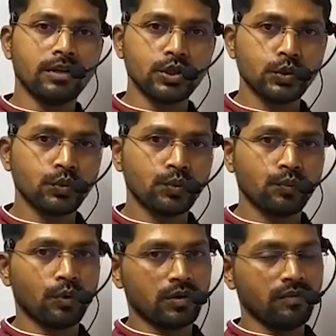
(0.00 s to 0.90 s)
tissue,
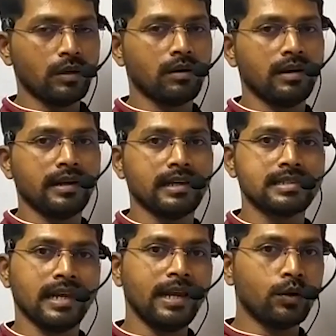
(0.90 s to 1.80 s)
what we call it
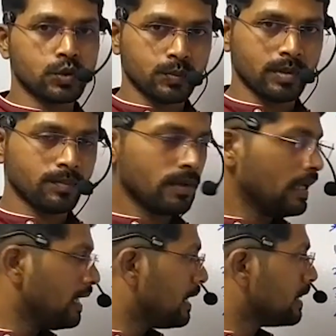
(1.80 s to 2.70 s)
as endosperm.
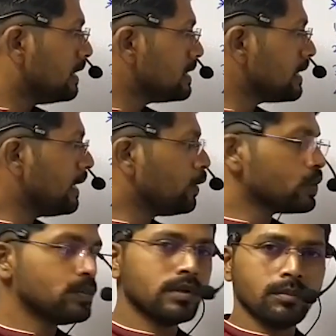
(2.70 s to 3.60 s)
This
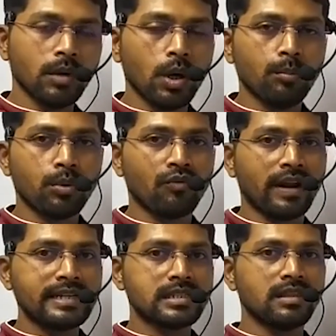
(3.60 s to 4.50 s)
endosperm
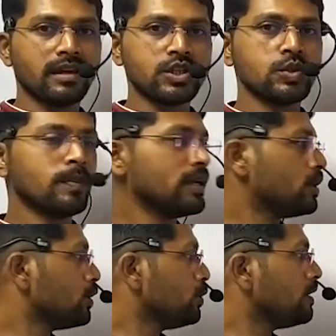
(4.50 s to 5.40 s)
provides nourishment
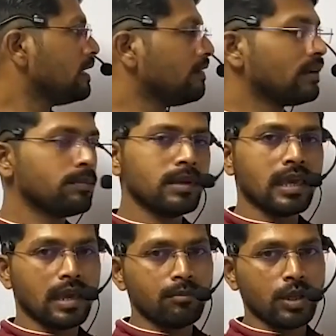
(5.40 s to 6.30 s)
to the developing
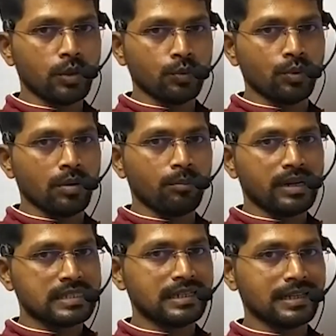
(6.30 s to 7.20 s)
embryo
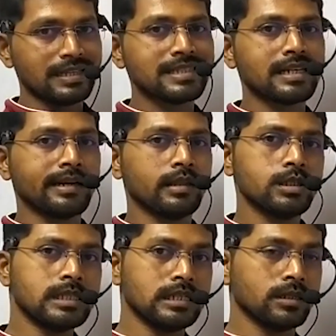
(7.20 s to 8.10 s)
present inside the
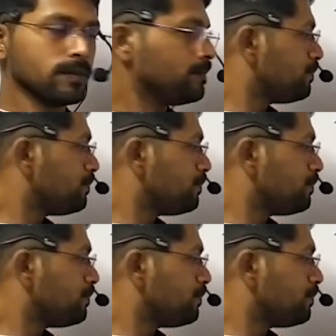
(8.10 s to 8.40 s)
seed.